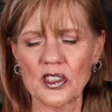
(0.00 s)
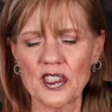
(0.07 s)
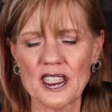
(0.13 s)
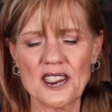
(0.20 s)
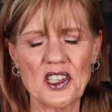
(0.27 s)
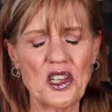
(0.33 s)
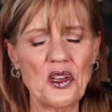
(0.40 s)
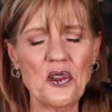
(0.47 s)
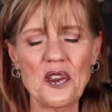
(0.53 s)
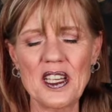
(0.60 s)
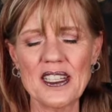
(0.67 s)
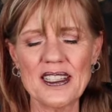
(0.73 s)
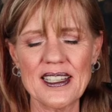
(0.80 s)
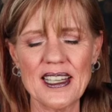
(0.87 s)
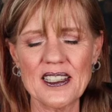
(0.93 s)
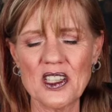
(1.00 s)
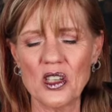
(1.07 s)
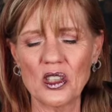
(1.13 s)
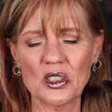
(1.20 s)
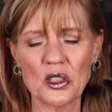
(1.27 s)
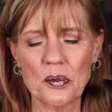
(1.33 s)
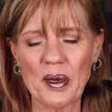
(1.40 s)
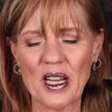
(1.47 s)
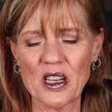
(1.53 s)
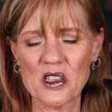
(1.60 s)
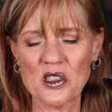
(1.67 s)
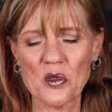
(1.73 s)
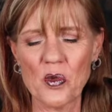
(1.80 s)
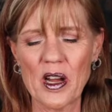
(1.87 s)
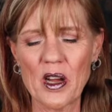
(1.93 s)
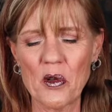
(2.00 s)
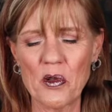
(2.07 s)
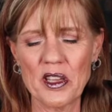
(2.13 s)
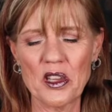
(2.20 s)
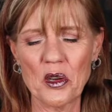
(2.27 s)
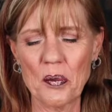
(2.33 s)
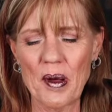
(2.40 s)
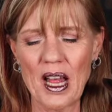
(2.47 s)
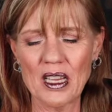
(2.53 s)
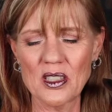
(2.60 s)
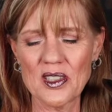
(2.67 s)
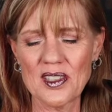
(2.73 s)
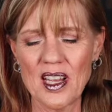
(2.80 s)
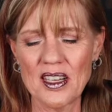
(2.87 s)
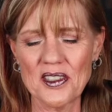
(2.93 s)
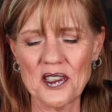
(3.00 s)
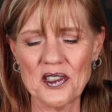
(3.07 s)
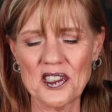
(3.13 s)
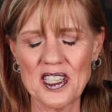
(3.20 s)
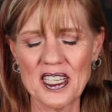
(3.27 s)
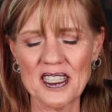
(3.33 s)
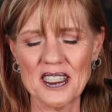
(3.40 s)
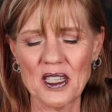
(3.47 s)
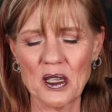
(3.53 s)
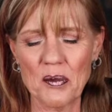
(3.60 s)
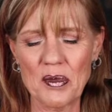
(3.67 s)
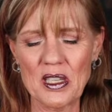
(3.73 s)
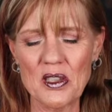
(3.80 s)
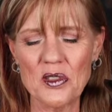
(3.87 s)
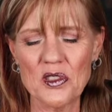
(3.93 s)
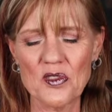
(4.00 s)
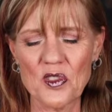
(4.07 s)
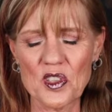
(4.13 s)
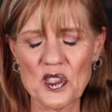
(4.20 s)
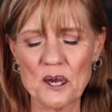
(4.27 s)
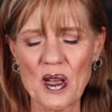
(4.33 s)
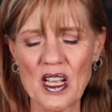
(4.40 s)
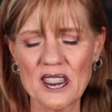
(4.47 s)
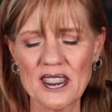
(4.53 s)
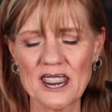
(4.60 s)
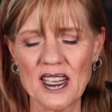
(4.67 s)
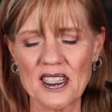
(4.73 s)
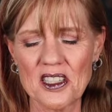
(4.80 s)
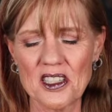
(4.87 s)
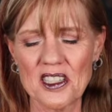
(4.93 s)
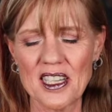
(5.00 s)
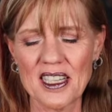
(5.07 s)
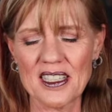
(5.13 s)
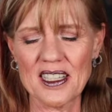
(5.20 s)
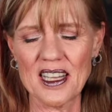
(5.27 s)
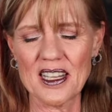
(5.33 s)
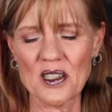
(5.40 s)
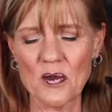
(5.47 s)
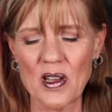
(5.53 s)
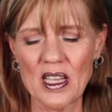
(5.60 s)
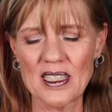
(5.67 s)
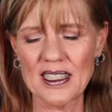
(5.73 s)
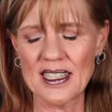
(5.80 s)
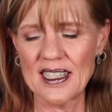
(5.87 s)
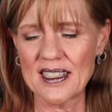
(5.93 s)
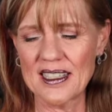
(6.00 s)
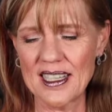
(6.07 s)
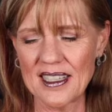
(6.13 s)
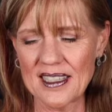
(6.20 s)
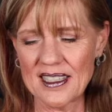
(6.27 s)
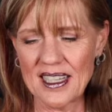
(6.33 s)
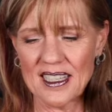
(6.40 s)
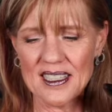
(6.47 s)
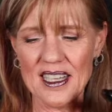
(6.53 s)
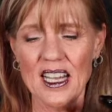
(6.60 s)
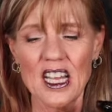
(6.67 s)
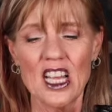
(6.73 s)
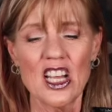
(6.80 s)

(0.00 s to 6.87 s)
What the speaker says: This cute incense holder pairs well with your Palo Santo sticks and can be used for small smudge sticks as well as incense sticks.